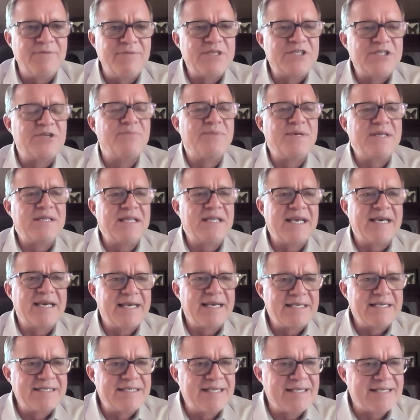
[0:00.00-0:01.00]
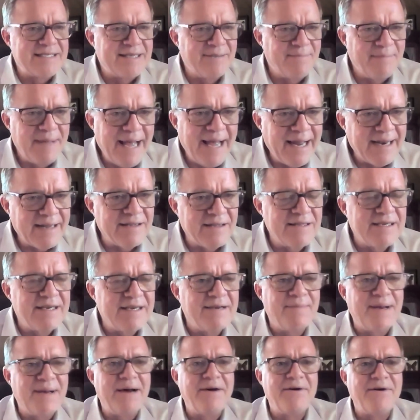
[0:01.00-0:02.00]
We should be thinking systematically
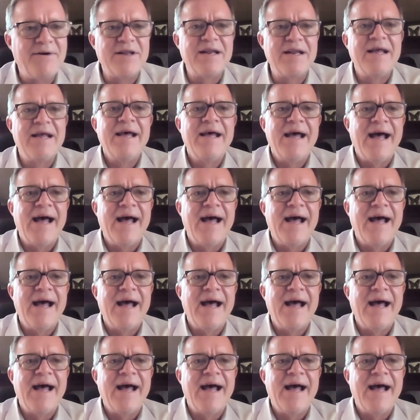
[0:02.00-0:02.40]
about it,